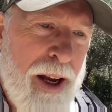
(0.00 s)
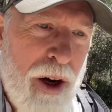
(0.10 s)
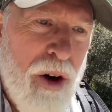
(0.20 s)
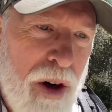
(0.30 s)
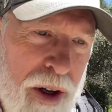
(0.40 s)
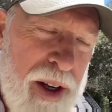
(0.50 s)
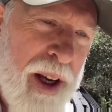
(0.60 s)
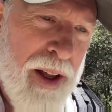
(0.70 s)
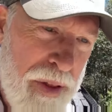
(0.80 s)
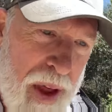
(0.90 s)
on
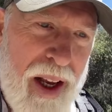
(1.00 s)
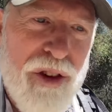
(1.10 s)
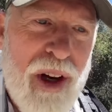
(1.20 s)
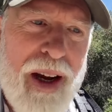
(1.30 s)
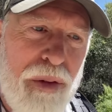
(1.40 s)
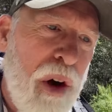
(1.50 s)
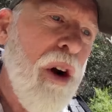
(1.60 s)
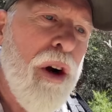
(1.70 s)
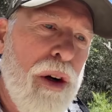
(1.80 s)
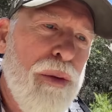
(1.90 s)
things that I've
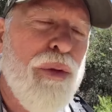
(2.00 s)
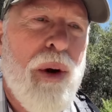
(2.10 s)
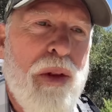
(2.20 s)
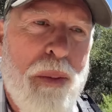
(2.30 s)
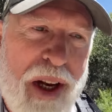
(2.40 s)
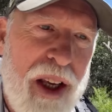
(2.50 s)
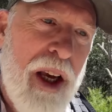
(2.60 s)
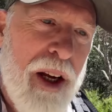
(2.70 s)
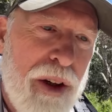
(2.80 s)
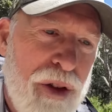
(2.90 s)
learned from the many
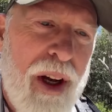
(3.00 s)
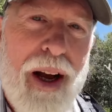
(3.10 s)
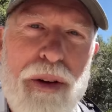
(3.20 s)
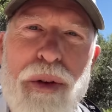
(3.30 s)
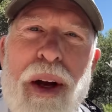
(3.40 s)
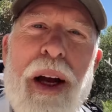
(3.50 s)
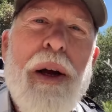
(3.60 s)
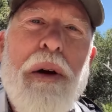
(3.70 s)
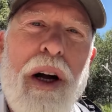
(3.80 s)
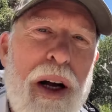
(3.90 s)
years that I've
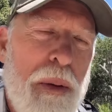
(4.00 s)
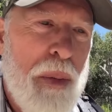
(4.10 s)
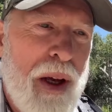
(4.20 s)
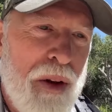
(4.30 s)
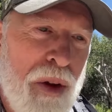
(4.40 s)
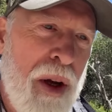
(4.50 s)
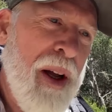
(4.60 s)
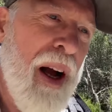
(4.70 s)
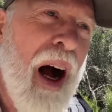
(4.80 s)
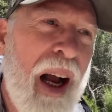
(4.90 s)
been
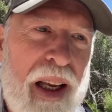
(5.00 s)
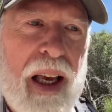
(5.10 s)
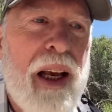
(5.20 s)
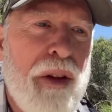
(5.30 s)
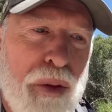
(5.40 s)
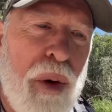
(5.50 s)
hiking,